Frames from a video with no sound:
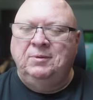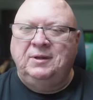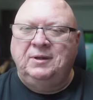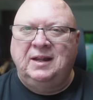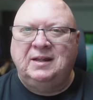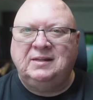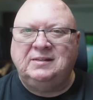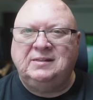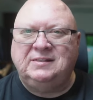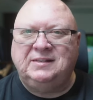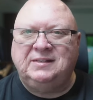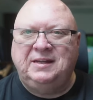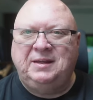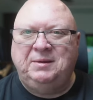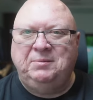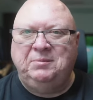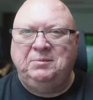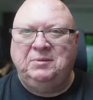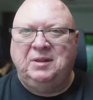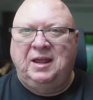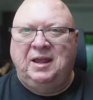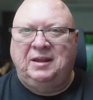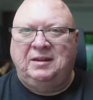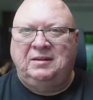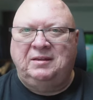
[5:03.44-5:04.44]
but that
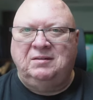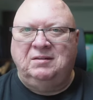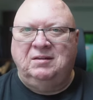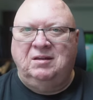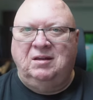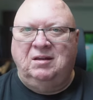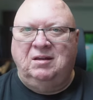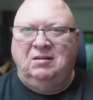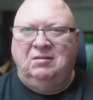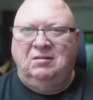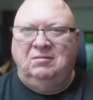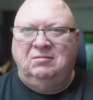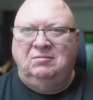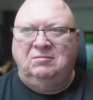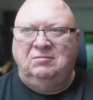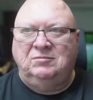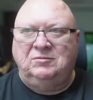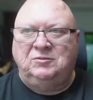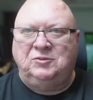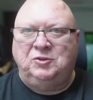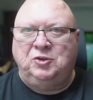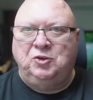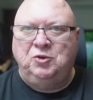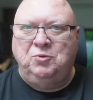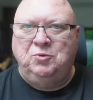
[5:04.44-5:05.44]
seemed like
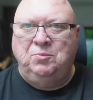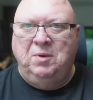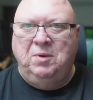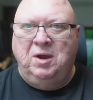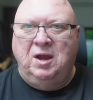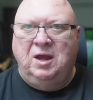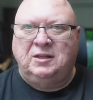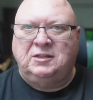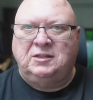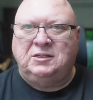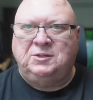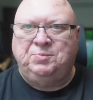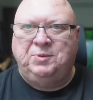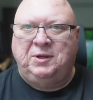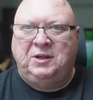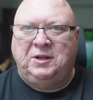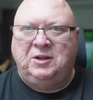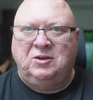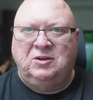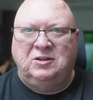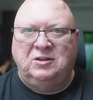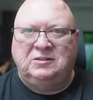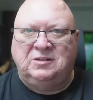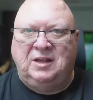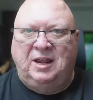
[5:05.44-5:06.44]
too much
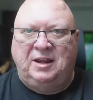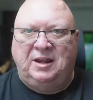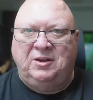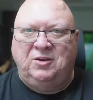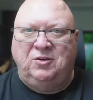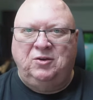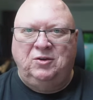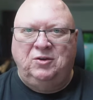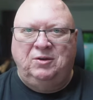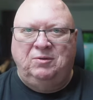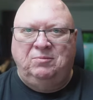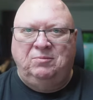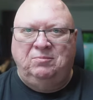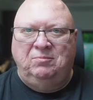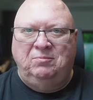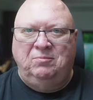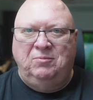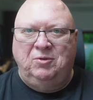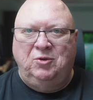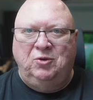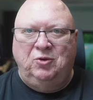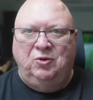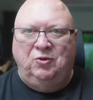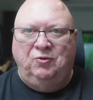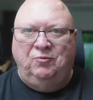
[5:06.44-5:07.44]
because I couldn't
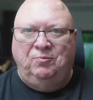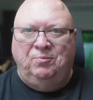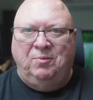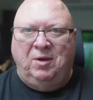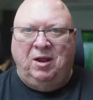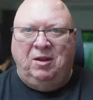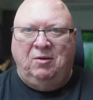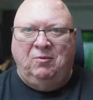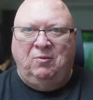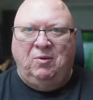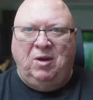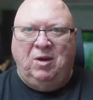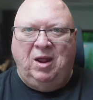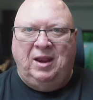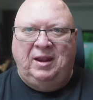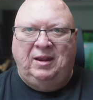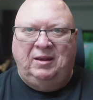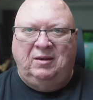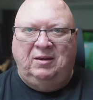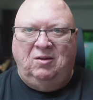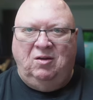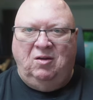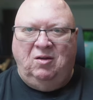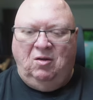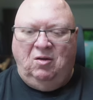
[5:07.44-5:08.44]
move my
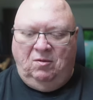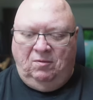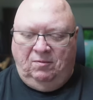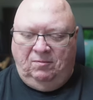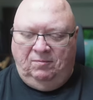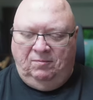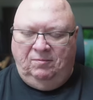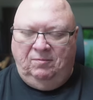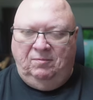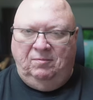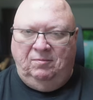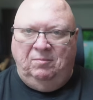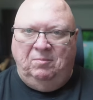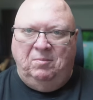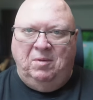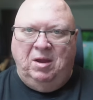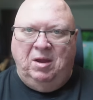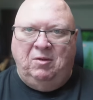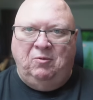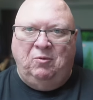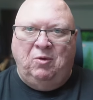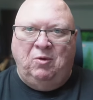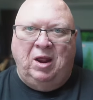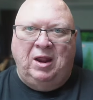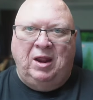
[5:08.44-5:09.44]
right
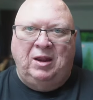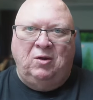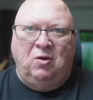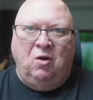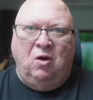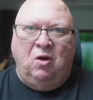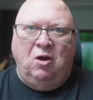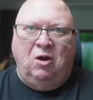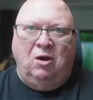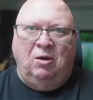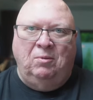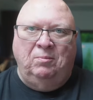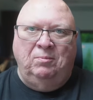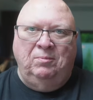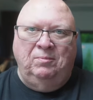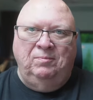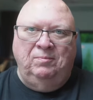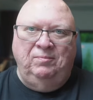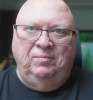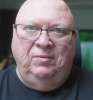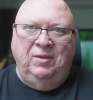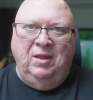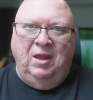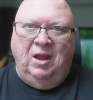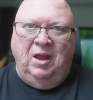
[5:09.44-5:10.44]
arm.
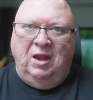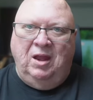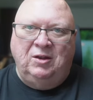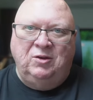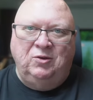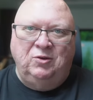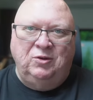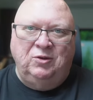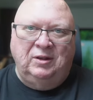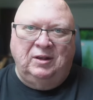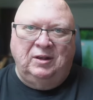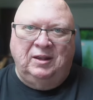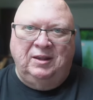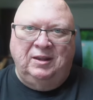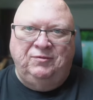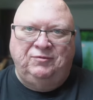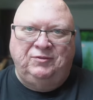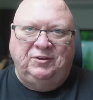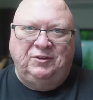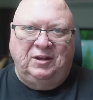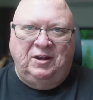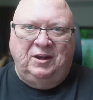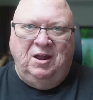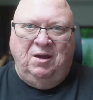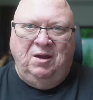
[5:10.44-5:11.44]
I couldn't
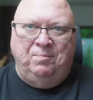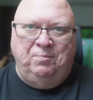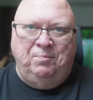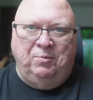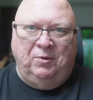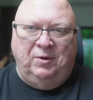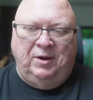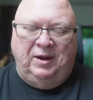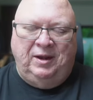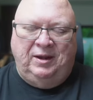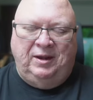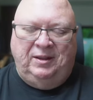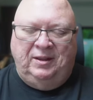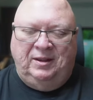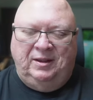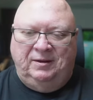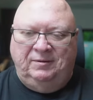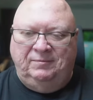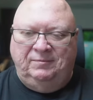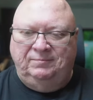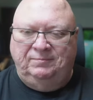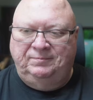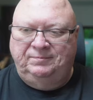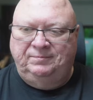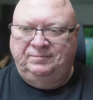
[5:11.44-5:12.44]
lift it up or anything.
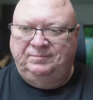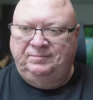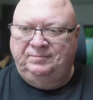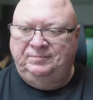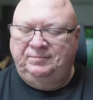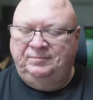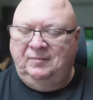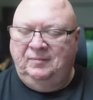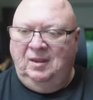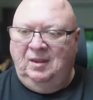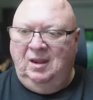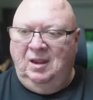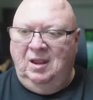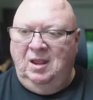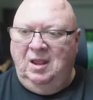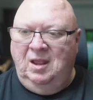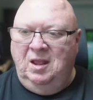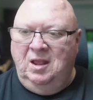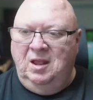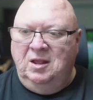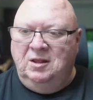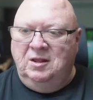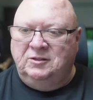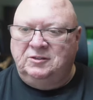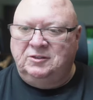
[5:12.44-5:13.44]

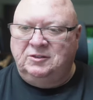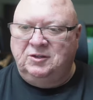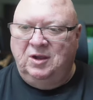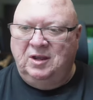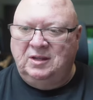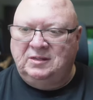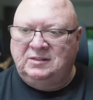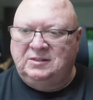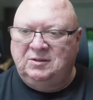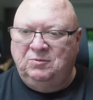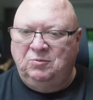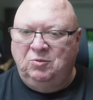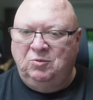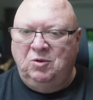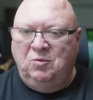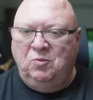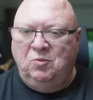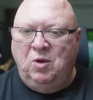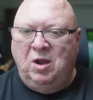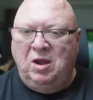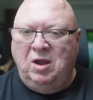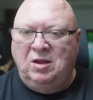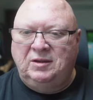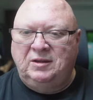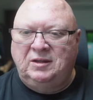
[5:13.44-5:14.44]
So I said, well,
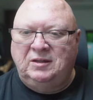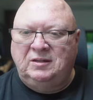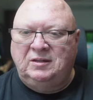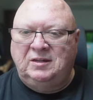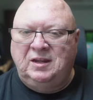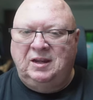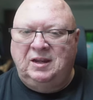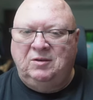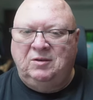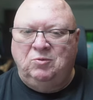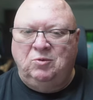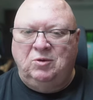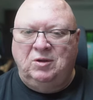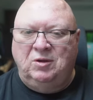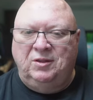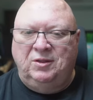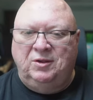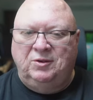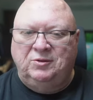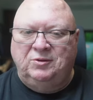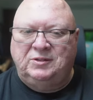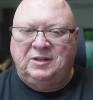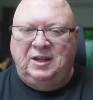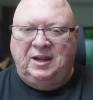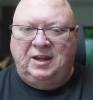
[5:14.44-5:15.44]
why don't you take one of
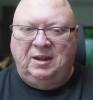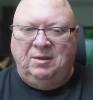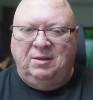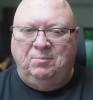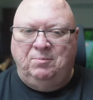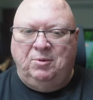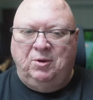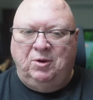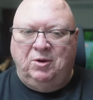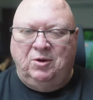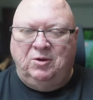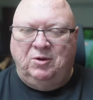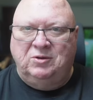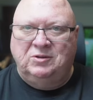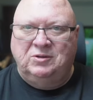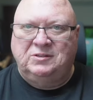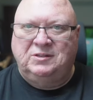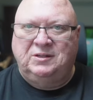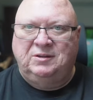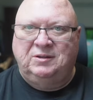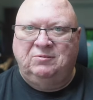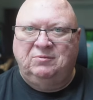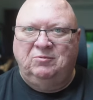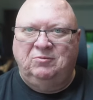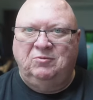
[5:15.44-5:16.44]
those
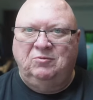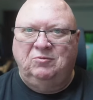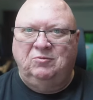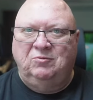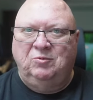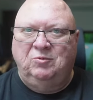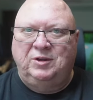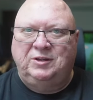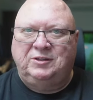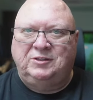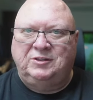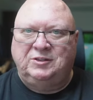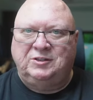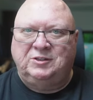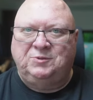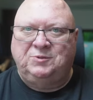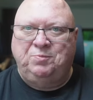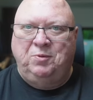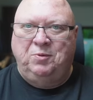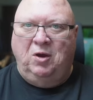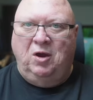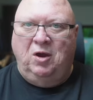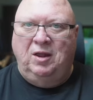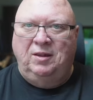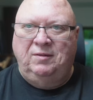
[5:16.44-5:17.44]
hamburgers that we
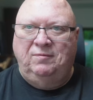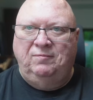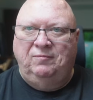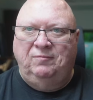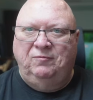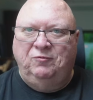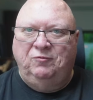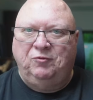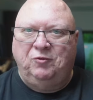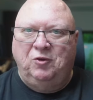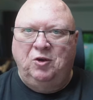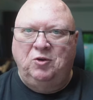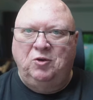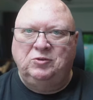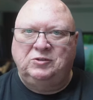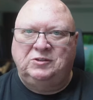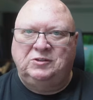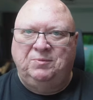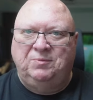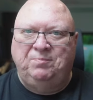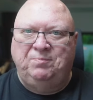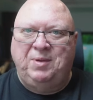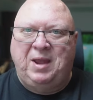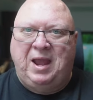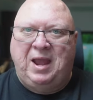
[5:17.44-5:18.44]
just bought,
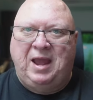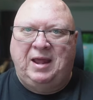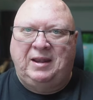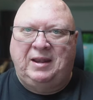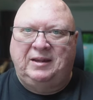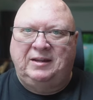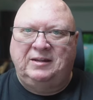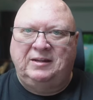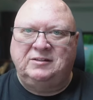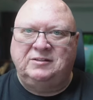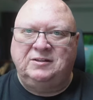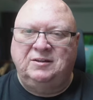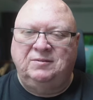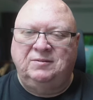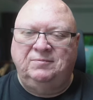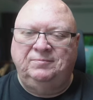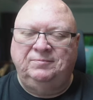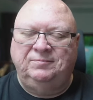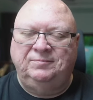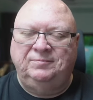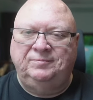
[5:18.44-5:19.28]
frozen patties,